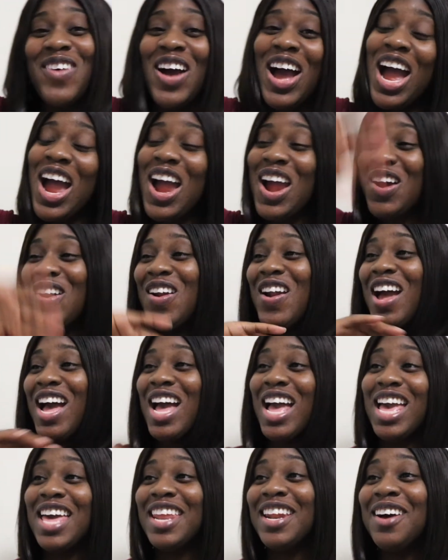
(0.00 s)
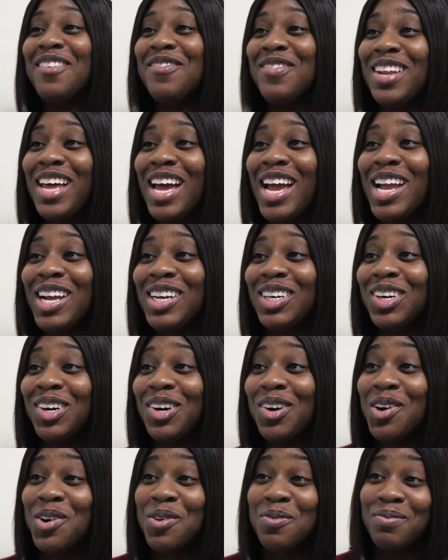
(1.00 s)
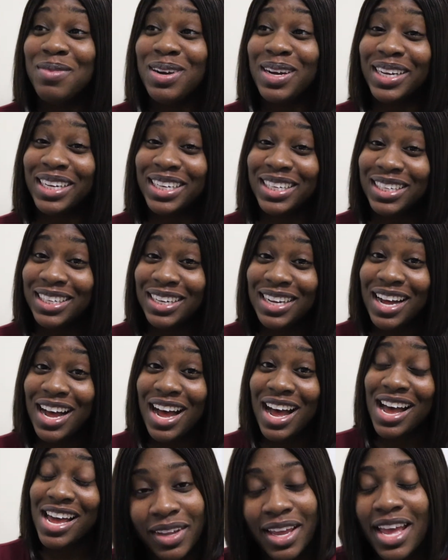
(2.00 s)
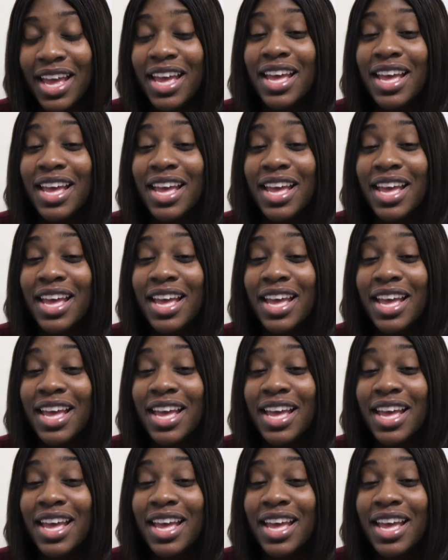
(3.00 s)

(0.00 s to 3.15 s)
Myra. And I'm like, oh my God.